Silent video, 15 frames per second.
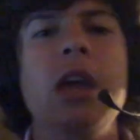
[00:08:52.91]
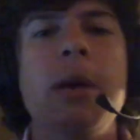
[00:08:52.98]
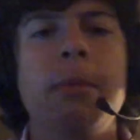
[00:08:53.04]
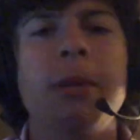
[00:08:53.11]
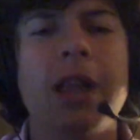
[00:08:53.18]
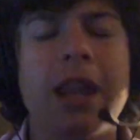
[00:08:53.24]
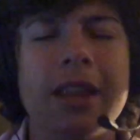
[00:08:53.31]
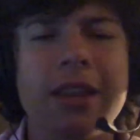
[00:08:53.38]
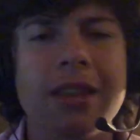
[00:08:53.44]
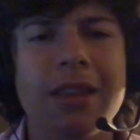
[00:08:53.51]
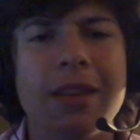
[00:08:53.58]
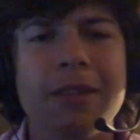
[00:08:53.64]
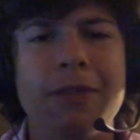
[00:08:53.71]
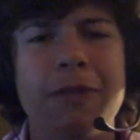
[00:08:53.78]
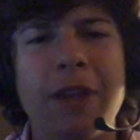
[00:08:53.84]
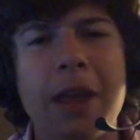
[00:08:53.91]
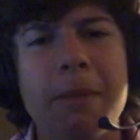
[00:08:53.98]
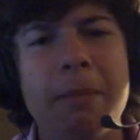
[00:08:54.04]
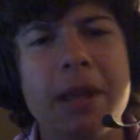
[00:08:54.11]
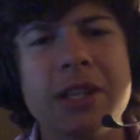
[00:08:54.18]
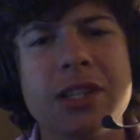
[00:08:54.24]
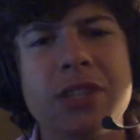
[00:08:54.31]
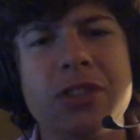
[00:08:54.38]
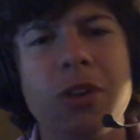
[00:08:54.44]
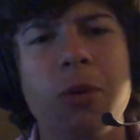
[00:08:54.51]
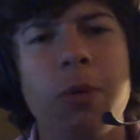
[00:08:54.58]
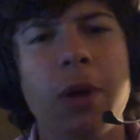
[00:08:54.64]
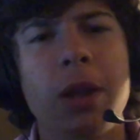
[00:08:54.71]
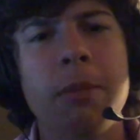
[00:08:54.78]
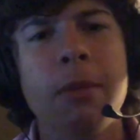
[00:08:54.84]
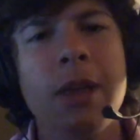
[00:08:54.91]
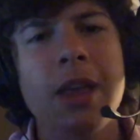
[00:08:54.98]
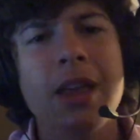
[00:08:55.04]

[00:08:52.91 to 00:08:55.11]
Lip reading: but a lot of fan bases don't want him.